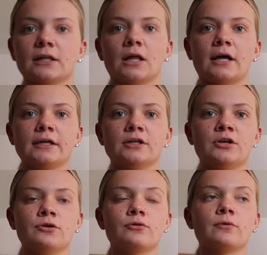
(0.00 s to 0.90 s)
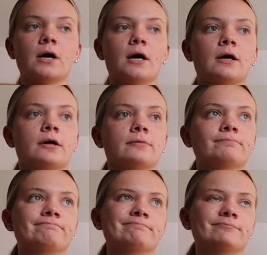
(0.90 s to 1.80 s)
Alani Nu
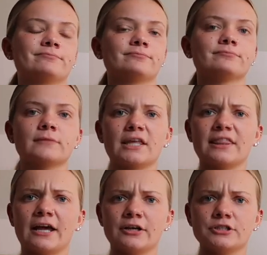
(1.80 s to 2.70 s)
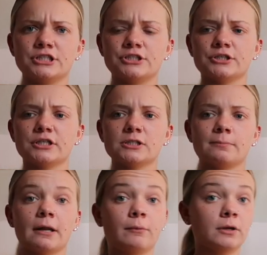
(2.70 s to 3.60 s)
um the energy drinks,
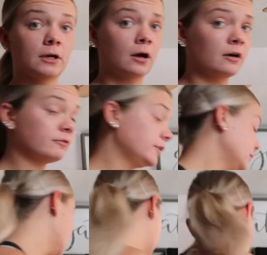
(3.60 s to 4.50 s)
but I want a coffee,